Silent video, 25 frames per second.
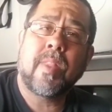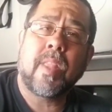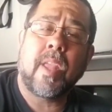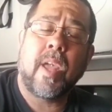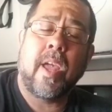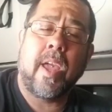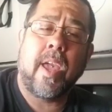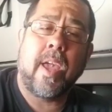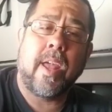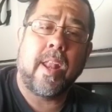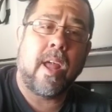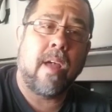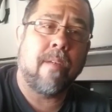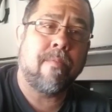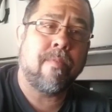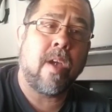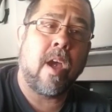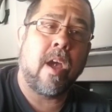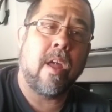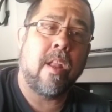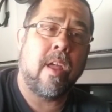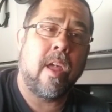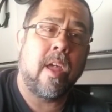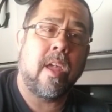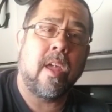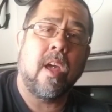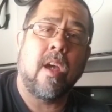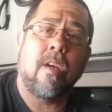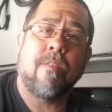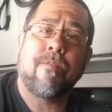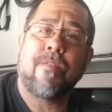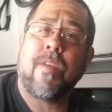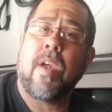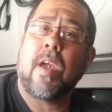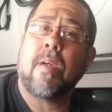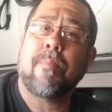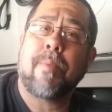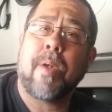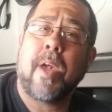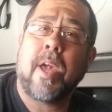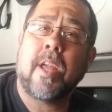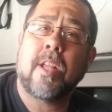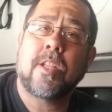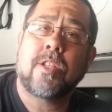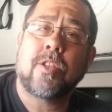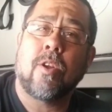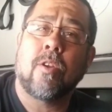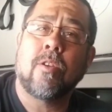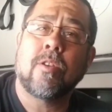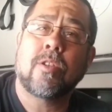And I've got a fan
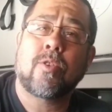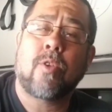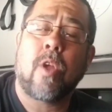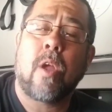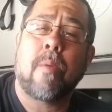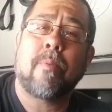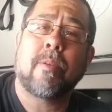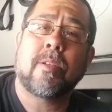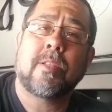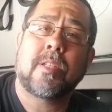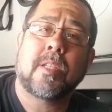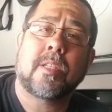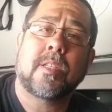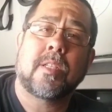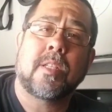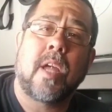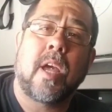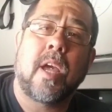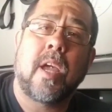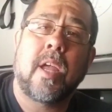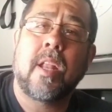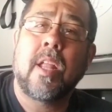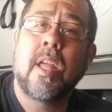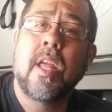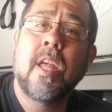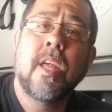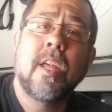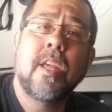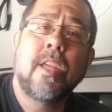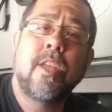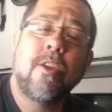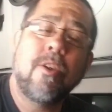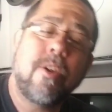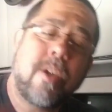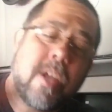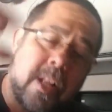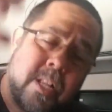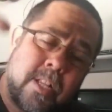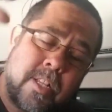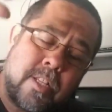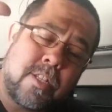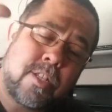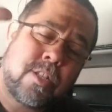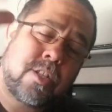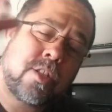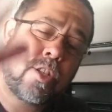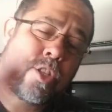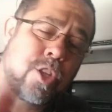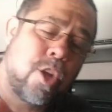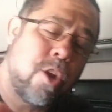page, Earthscraper69. You can
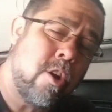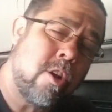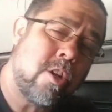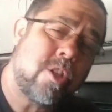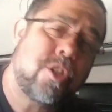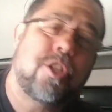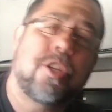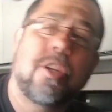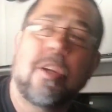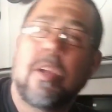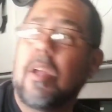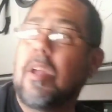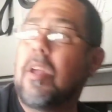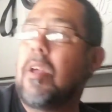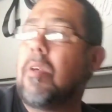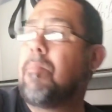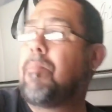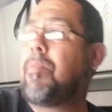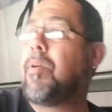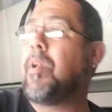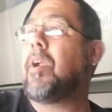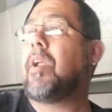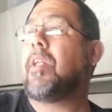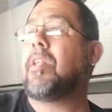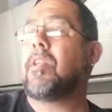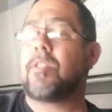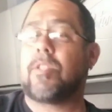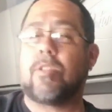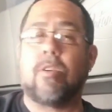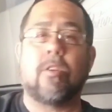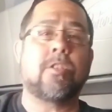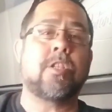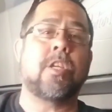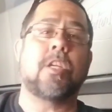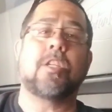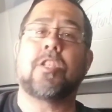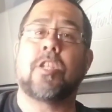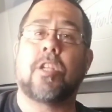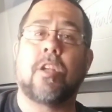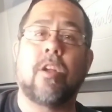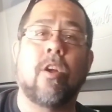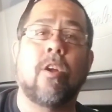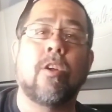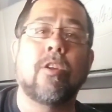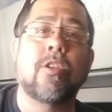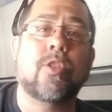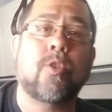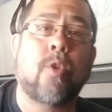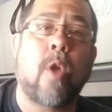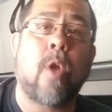search. Put it in the search engine,
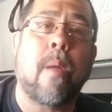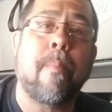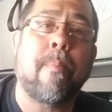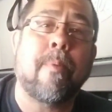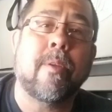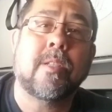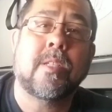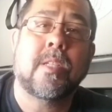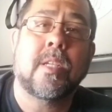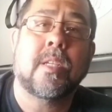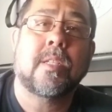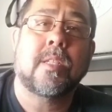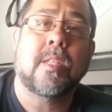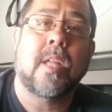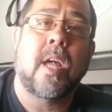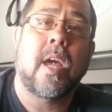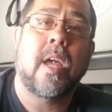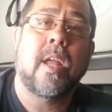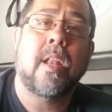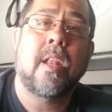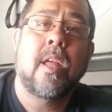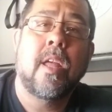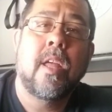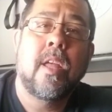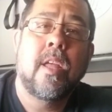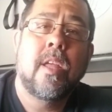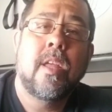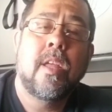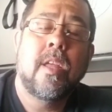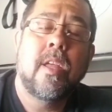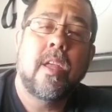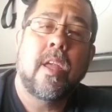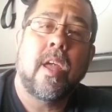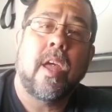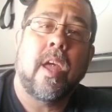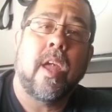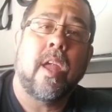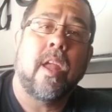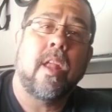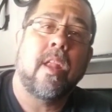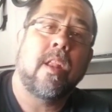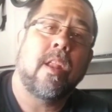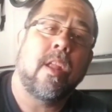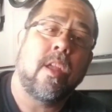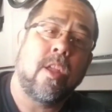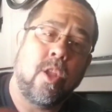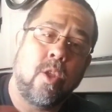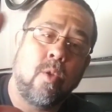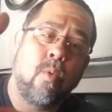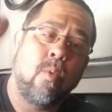Earthscraper69,
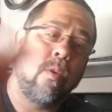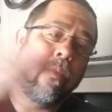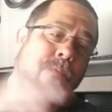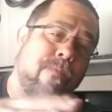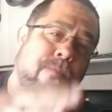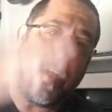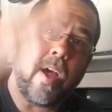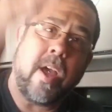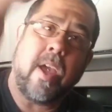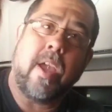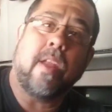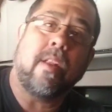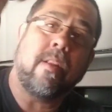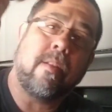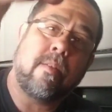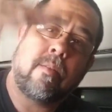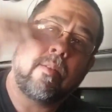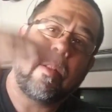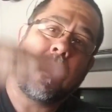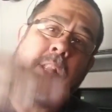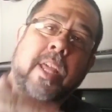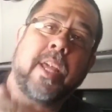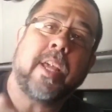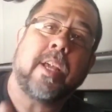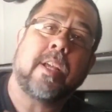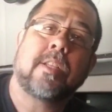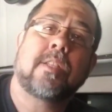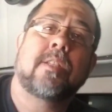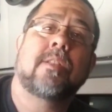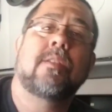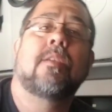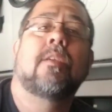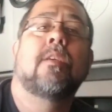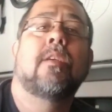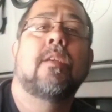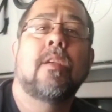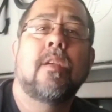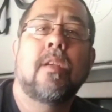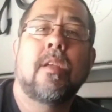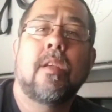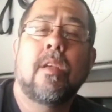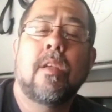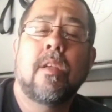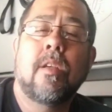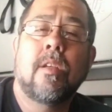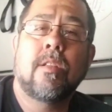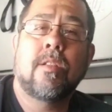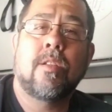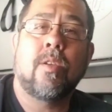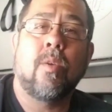and you will find links
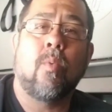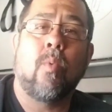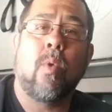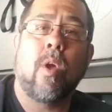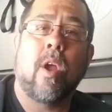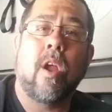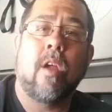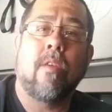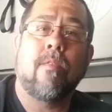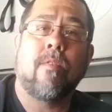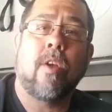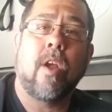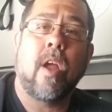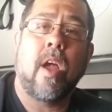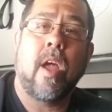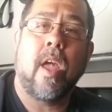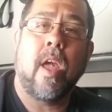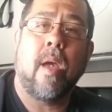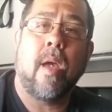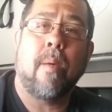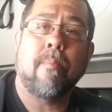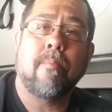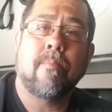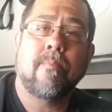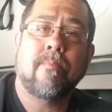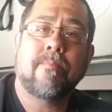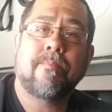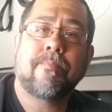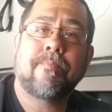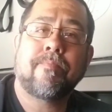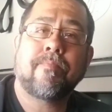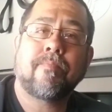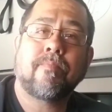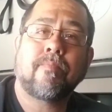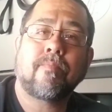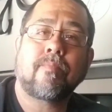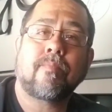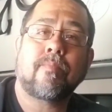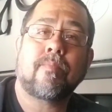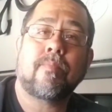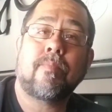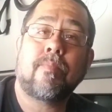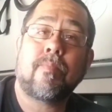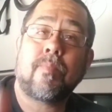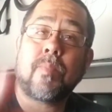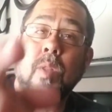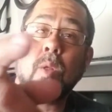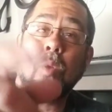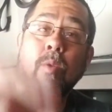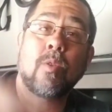to wherever I am.
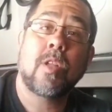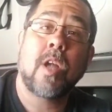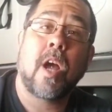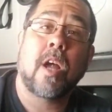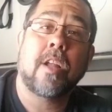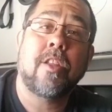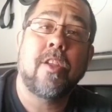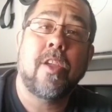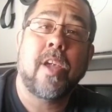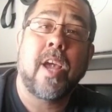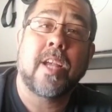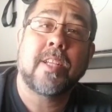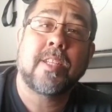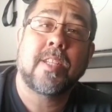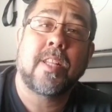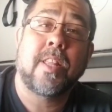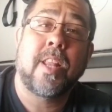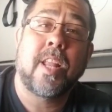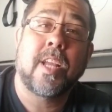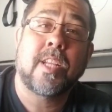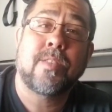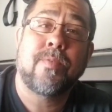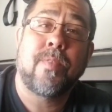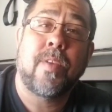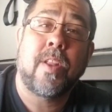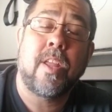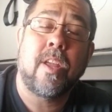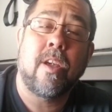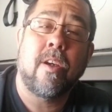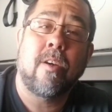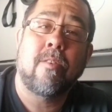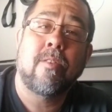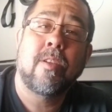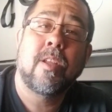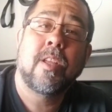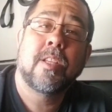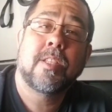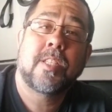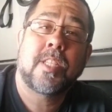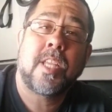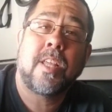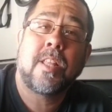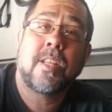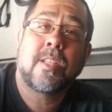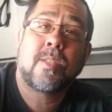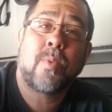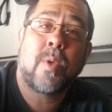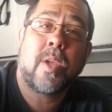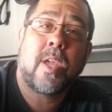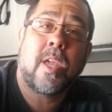Talk to you guys on the next video. See you
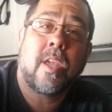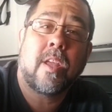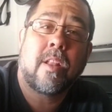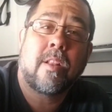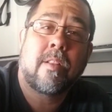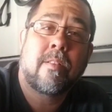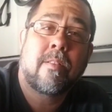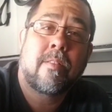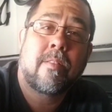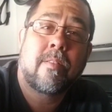this weekend.